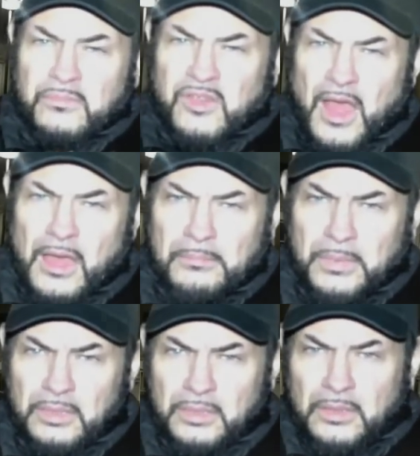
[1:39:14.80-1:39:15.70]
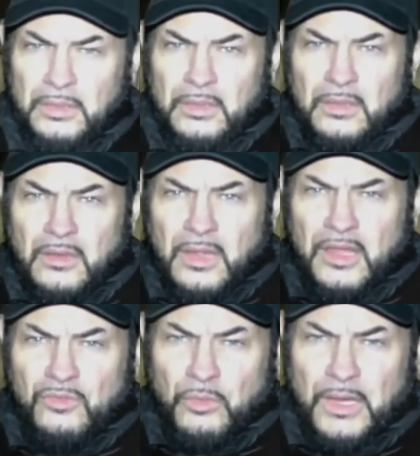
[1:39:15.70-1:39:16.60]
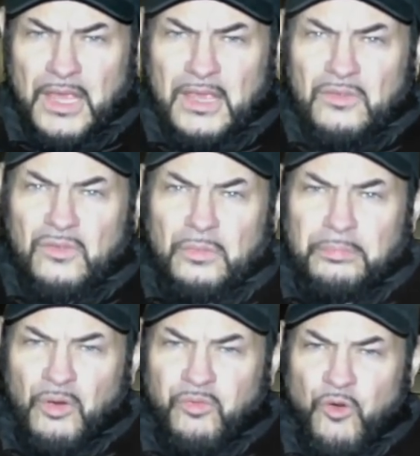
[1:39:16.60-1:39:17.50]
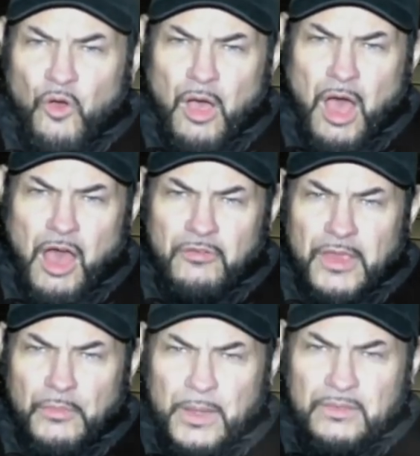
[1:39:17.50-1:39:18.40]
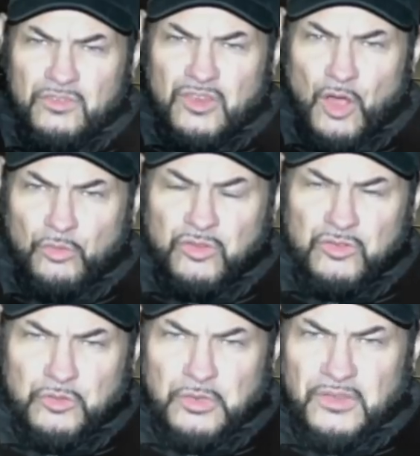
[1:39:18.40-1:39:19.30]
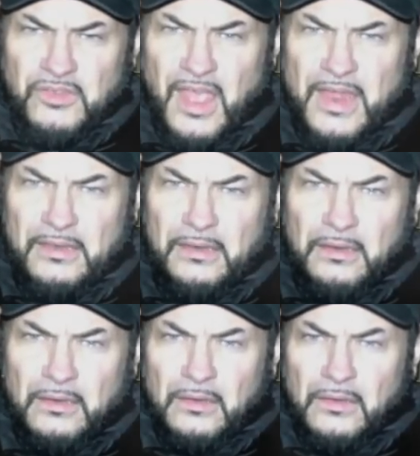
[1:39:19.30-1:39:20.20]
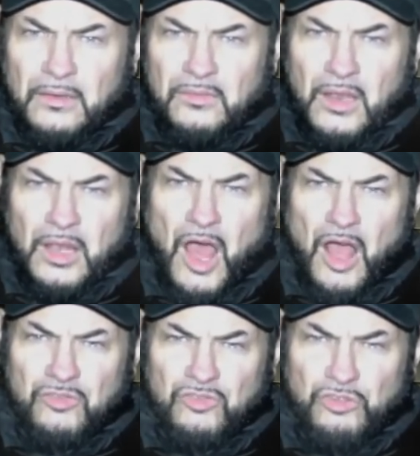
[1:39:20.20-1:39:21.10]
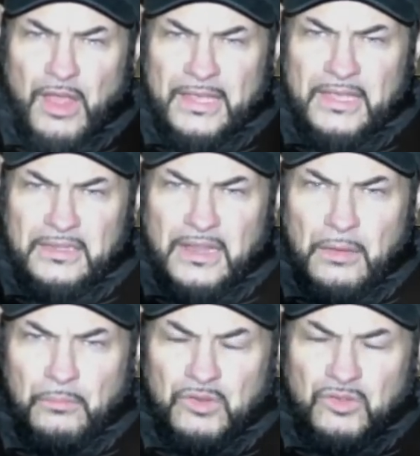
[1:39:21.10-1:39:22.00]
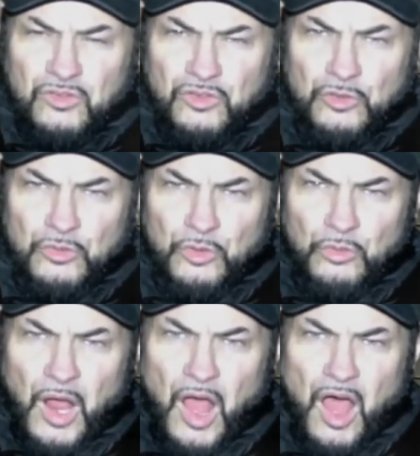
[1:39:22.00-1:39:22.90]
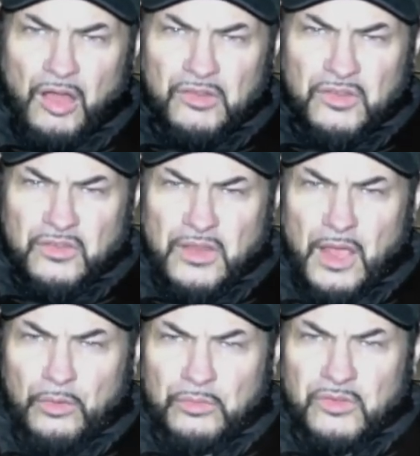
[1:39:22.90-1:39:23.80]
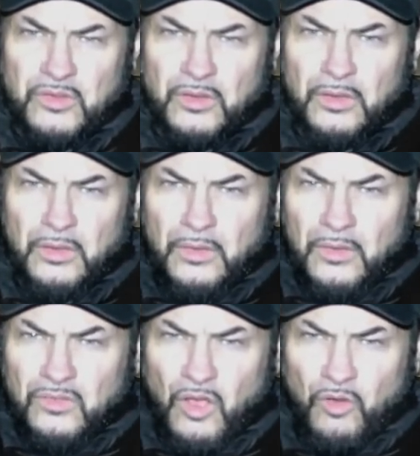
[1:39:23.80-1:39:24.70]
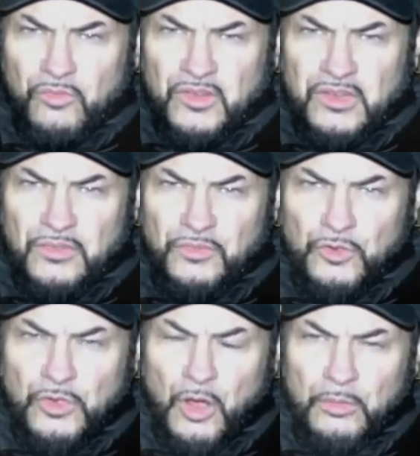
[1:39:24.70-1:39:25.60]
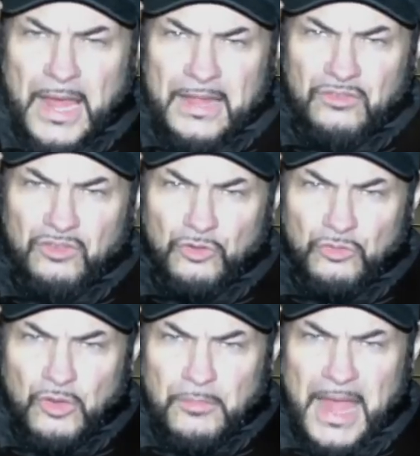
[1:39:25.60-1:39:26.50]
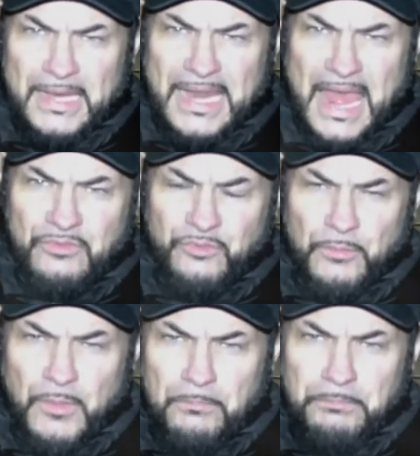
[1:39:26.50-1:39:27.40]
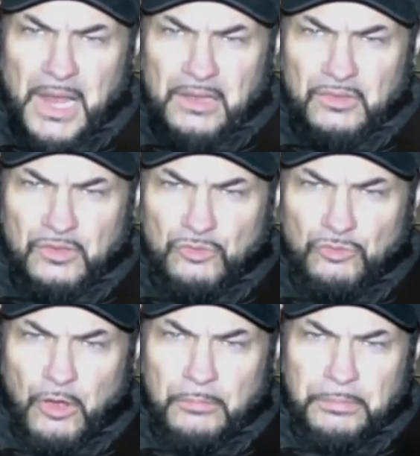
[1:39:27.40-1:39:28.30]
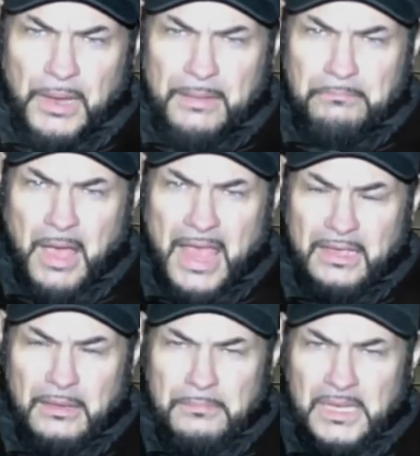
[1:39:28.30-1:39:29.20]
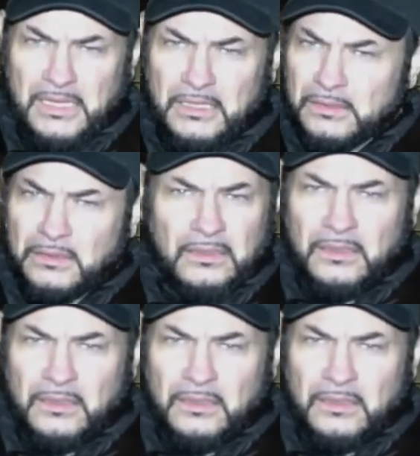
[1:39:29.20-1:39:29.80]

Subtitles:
up time. Here's what it is. Before RA went jail to do the 10, the last track he done was a tune called Hard as Nails. So obviously, if you know that tune, you might know it from the Blood and Grot by Mike Million.